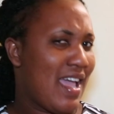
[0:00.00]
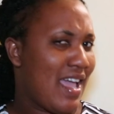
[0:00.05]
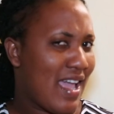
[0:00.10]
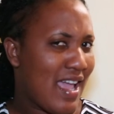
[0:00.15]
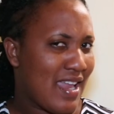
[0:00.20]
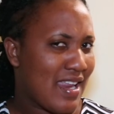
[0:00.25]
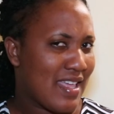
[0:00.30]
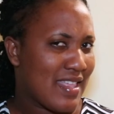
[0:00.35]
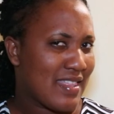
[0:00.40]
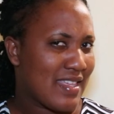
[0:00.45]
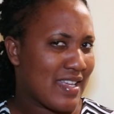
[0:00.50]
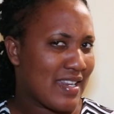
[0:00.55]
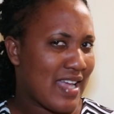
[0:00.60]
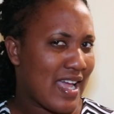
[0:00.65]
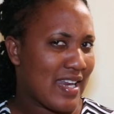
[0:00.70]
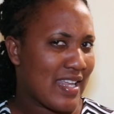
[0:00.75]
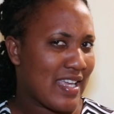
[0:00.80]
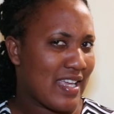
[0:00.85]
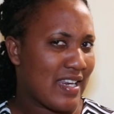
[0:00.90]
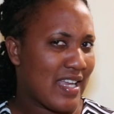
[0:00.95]
Anything
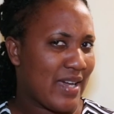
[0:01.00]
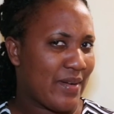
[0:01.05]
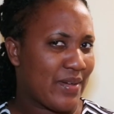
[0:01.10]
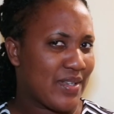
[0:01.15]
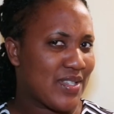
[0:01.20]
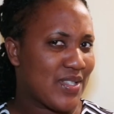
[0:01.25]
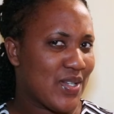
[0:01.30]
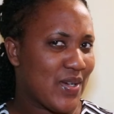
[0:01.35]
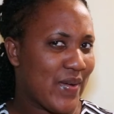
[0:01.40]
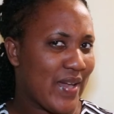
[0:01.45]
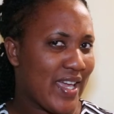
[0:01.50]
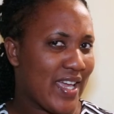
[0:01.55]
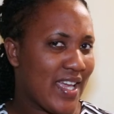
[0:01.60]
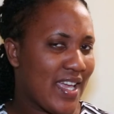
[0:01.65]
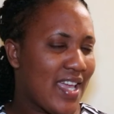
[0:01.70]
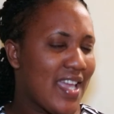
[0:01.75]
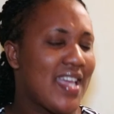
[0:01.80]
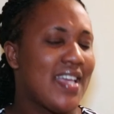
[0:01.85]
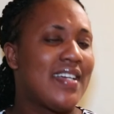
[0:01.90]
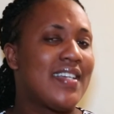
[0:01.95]
that Eli was doing,
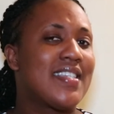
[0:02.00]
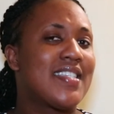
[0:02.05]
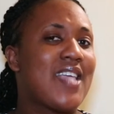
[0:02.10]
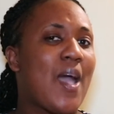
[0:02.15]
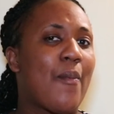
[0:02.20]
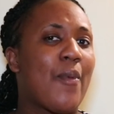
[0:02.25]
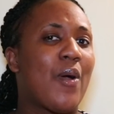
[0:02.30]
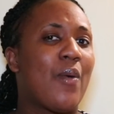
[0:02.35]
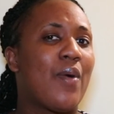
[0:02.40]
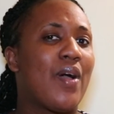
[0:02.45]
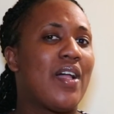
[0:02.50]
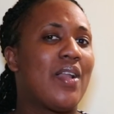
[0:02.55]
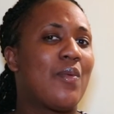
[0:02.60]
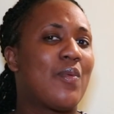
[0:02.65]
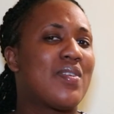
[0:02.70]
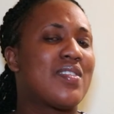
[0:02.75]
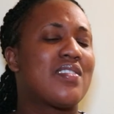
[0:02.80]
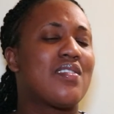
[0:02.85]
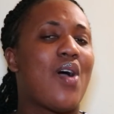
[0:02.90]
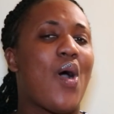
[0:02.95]
Samuel
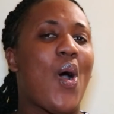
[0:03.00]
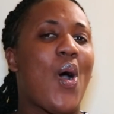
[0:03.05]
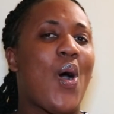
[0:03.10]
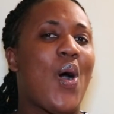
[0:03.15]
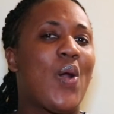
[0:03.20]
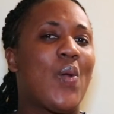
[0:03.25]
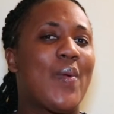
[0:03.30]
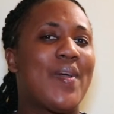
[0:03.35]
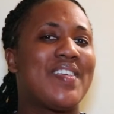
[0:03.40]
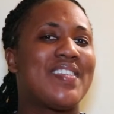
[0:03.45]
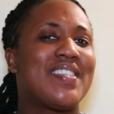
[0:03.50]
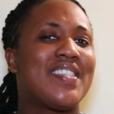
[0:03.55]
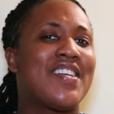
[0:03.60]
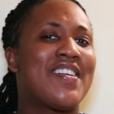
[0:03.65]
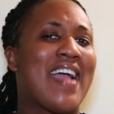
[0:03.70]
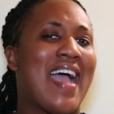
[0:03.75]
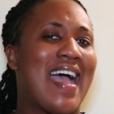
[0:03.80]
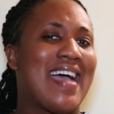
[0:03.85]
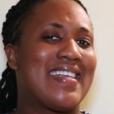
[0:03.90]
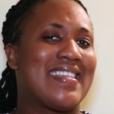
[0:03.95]
was always
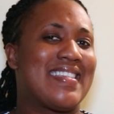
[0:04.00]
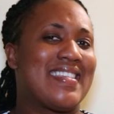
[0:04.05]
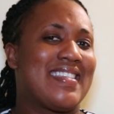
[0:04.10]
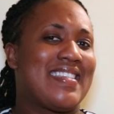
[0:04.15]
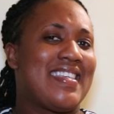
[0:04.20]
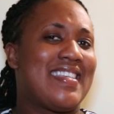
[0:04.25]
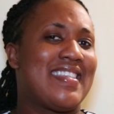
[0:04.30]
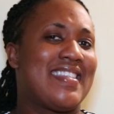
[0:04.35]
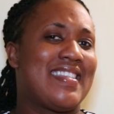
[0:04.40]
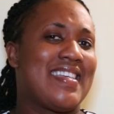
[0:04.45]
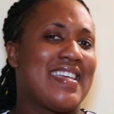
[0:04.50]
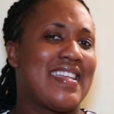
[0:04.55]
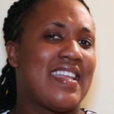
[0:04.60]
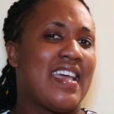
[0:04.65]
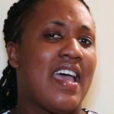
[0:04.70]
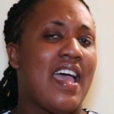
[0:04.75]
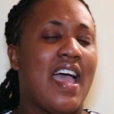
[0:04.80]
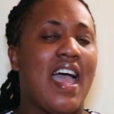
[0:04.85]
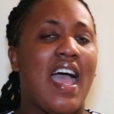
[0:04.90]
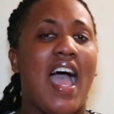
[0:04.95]
there assisting
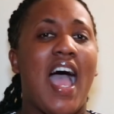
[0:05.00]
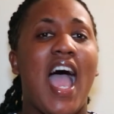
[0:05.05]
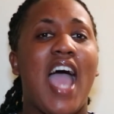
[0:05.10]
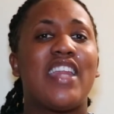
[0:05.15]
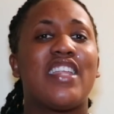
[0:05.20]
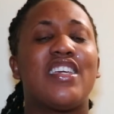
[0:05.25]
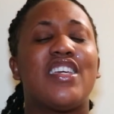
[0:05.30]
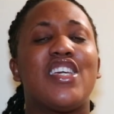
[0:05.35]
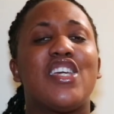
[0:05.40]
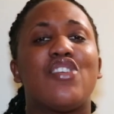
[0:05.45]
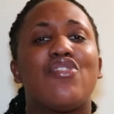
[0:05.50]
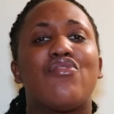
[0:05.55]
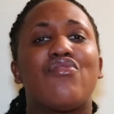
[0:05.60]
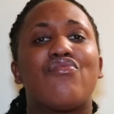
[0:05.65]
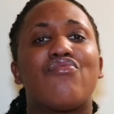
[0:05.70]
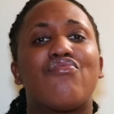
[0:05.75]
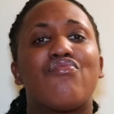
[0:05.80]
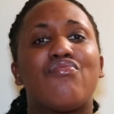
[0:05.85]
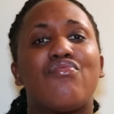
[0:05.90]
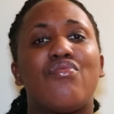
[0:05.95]
and he
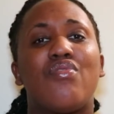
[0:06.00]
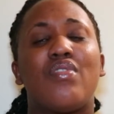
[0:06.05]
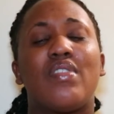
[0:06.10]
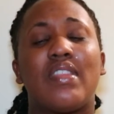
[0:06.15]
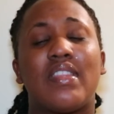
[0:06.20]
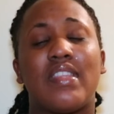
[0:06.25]
grew